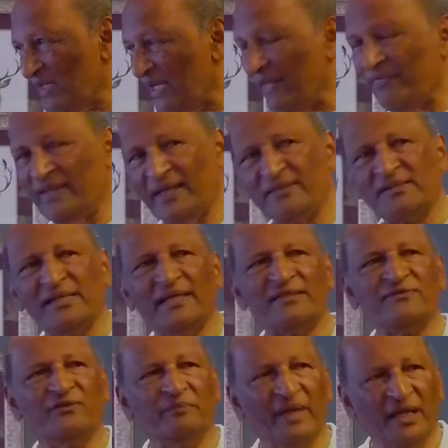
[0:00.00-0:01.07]
And that
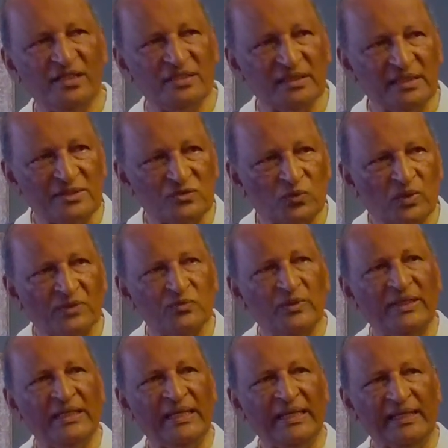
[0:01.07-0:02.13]
transformation is what we
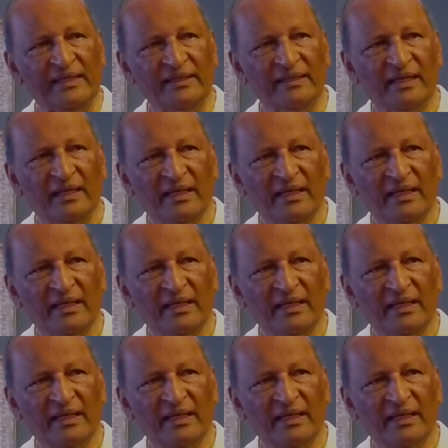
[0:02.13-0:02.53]
need